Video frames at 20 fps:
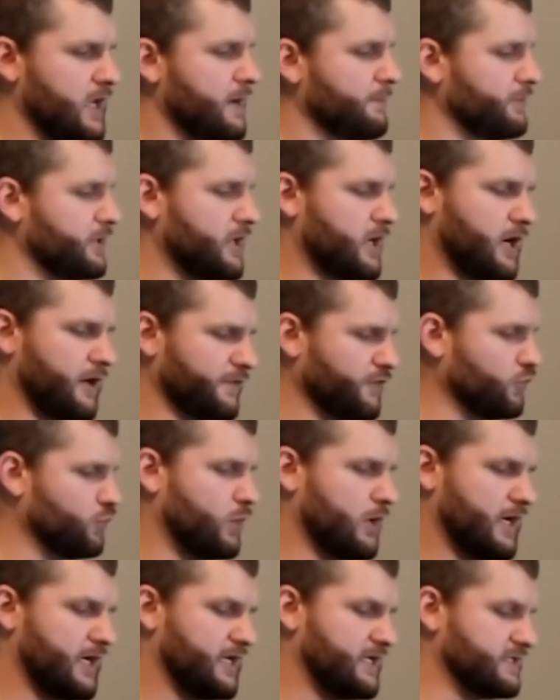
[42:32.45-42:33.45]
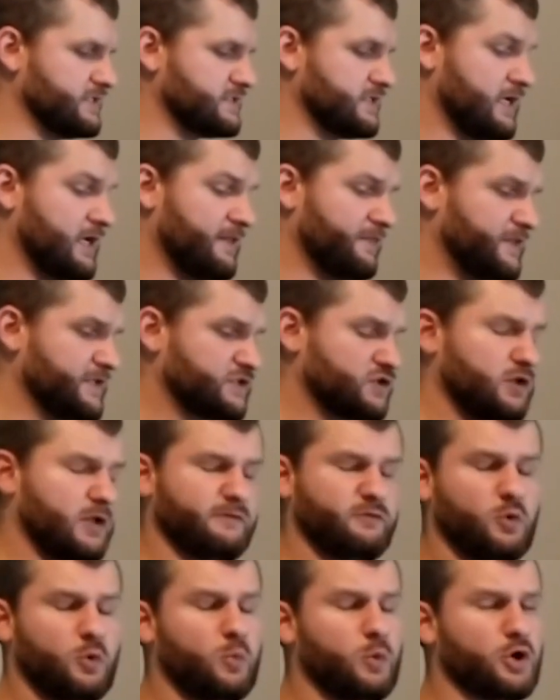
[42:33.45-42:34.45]
But otherwise, this glove
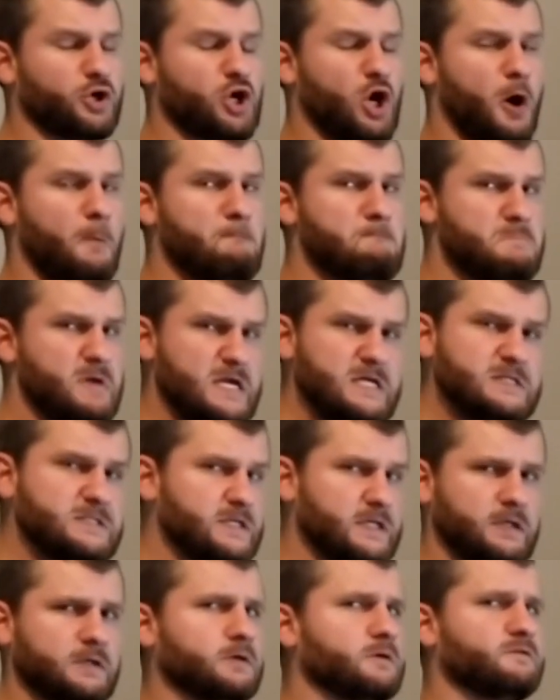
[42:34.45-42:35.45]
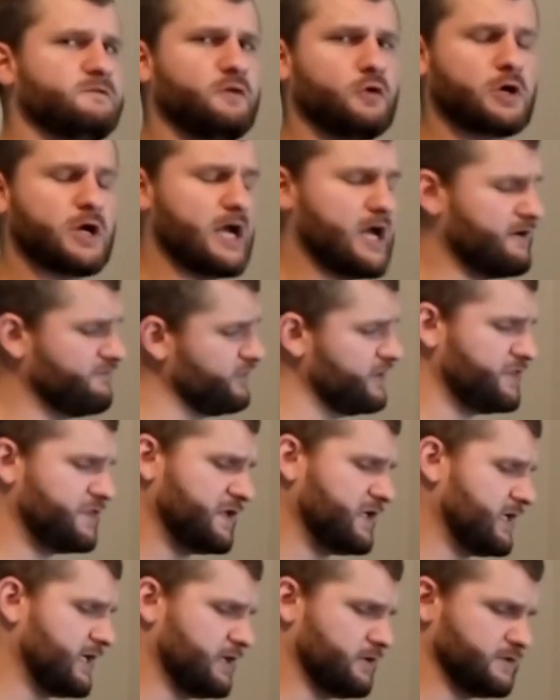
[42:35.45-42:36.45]
will work amazing for
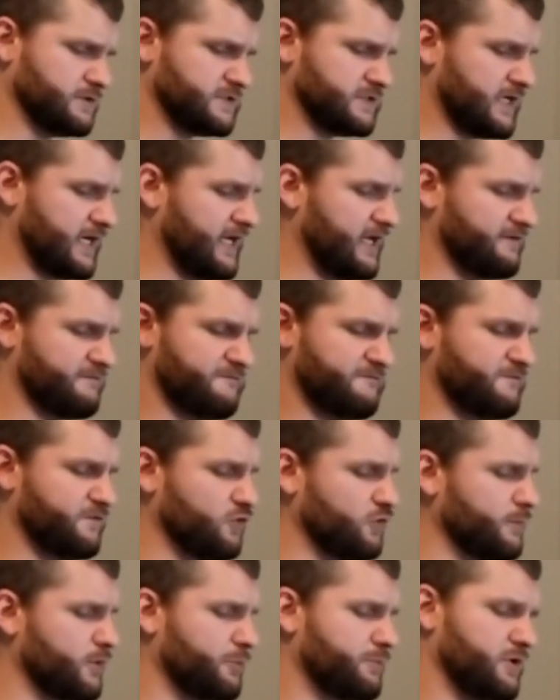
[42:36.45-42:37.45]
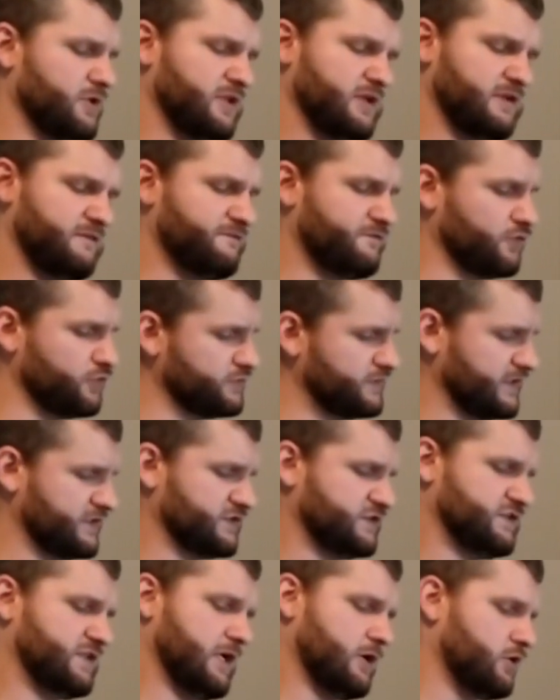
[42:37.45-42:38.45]
everything else. I have full mobility, full
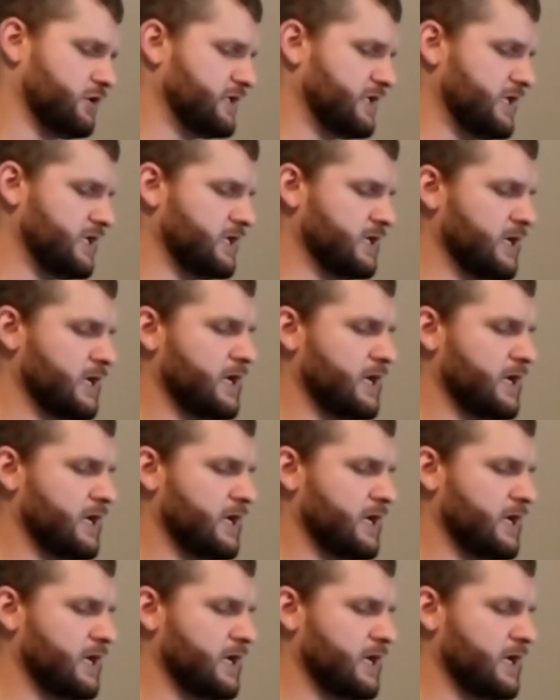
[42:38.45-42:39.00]
dexterity.